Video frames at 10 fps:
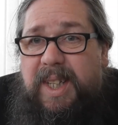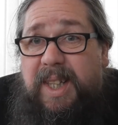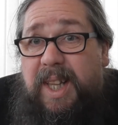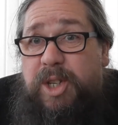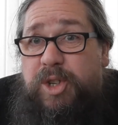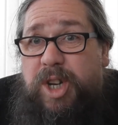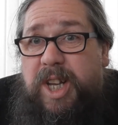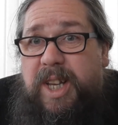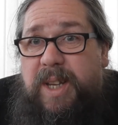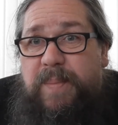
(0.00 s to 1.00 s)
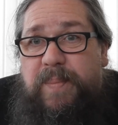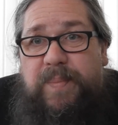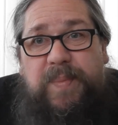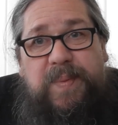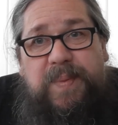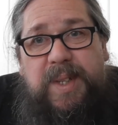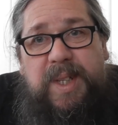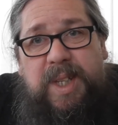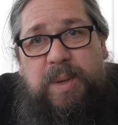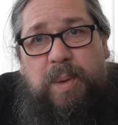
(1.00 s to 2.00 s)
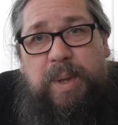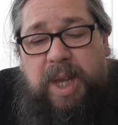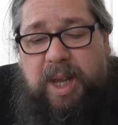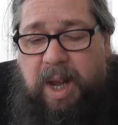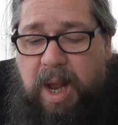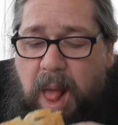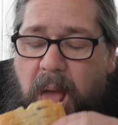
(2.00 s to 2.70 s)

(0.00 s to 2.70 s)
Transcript: let's try it, see what we think.